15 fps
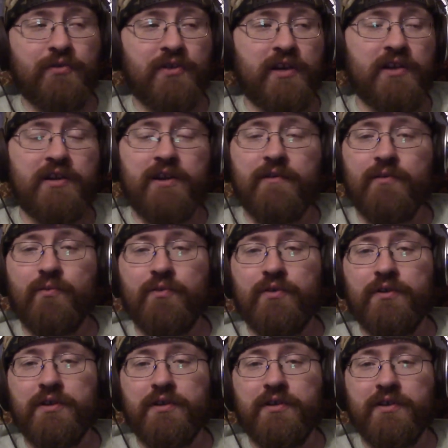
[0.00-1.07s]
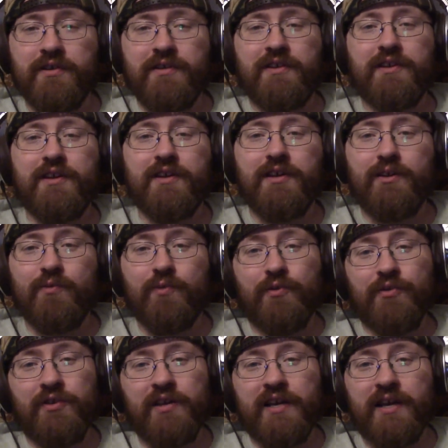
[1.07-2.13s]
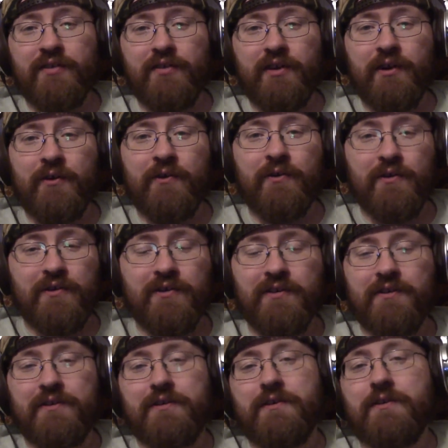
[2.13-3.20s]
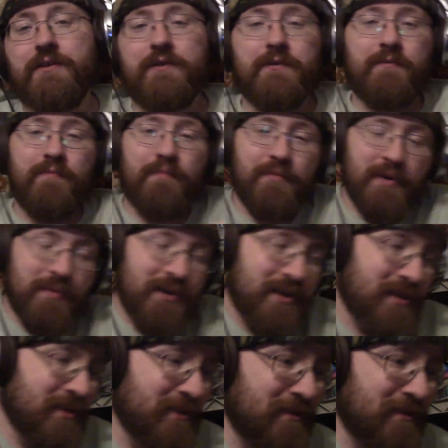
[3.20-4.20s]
Take care, everyone, and we'll see you guys later. Bye bye.